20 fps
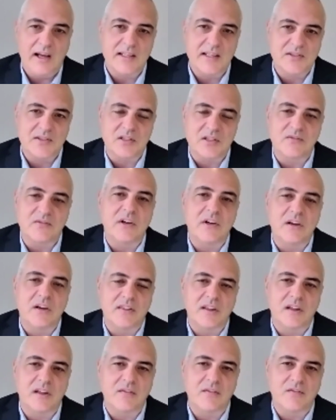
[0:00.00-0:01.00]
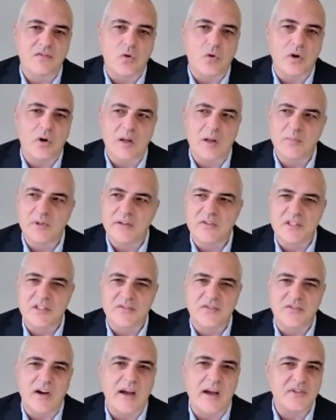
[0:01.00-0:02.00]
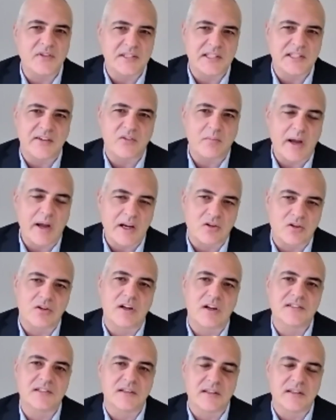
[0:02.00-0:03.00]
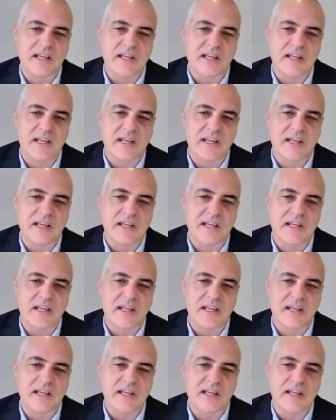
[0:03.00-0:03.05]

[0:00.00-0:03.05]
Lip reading: so it's a very thin foil, I believe it's 5 to 7 microns in